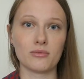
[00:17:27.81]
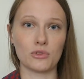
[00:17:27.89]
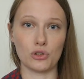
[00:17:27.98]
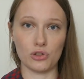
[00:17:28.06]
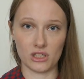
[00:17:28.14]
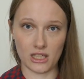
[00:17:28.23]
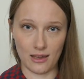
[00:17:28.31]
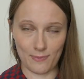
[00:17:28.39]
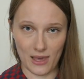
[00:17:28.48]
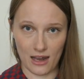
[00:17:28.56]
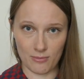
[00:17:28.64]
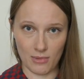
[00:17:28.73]
So just keep
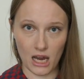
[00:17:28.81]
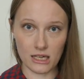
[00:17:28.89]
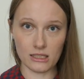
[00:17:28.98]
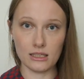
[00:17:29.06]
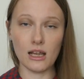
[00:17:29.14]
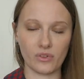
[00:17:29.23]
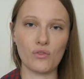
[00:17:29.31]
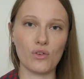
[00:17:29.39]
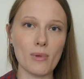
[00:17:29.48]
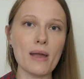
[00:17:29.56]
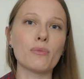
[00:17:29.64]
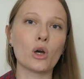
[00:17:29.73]
that in mind. From
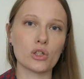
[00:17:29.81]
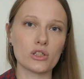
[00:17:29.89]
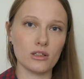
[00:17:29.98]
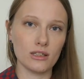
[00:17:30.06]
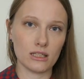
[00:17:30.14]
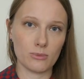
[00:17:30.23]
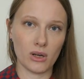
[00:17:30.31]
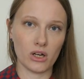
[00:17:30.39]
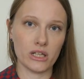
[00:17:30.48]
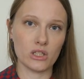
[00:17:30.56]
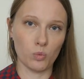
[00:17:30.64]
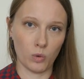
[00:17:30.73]
my personal
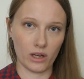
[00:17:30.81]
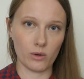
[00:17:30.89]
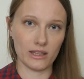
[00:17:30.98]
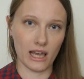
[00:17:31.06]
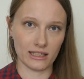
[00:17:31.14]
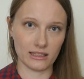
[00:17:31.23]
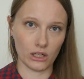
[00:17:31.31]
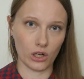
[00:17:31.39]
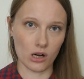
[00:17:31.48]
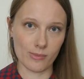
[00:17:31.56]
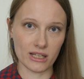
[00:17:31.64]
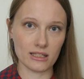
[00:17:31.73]
experience working with extant
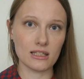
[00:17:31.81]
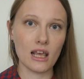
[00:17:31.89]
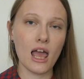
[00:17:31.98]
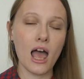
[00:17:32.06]
garments,